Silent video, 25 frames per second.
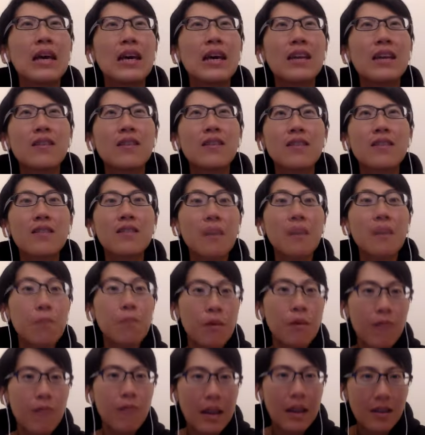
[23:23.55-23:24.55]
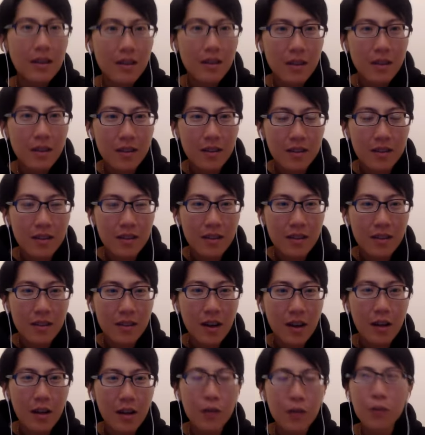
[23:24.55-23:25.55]
it separates us
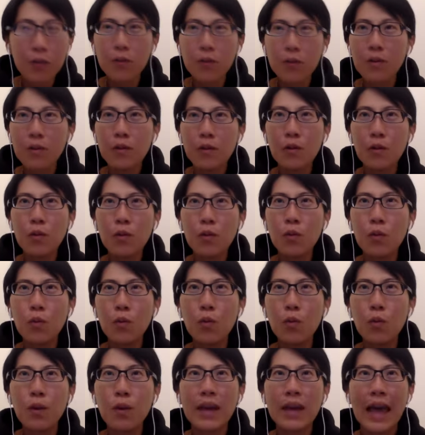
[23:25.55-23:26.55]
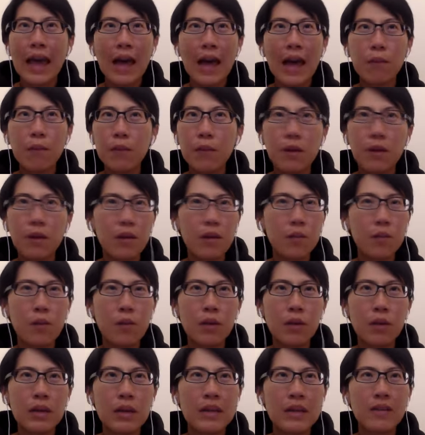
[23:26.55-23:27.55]
i don't know what happened but
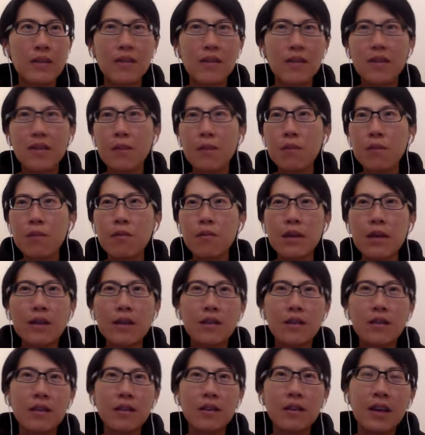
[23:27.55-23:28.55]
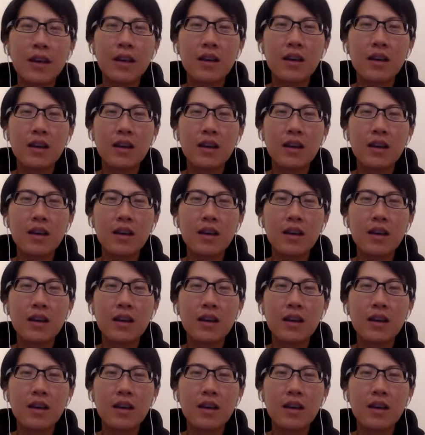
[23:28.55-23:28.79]
it separates like